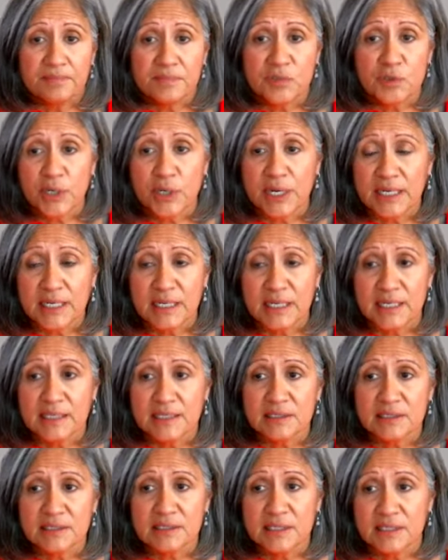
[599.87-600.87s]
Training
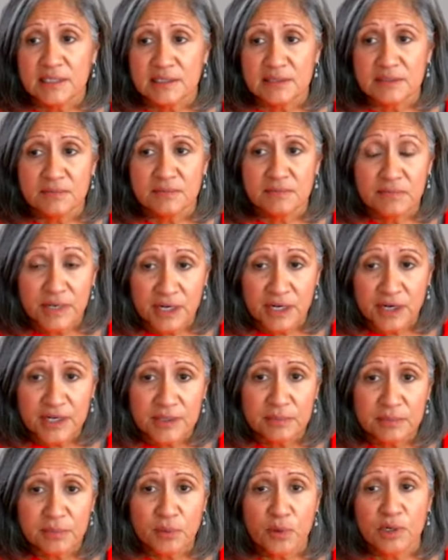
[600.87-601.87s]
is very
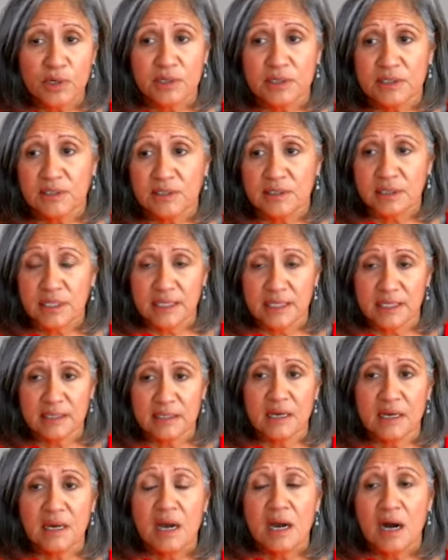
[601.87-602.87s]
important
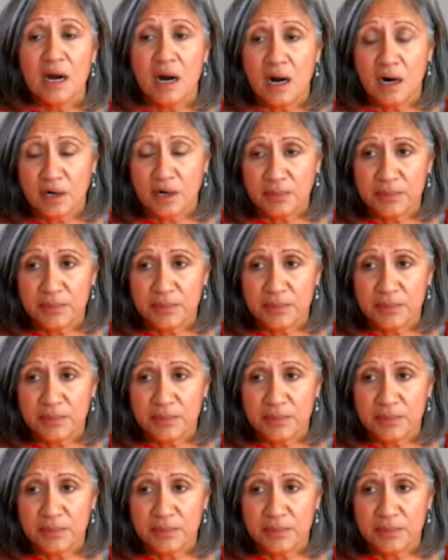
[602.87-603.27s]
in our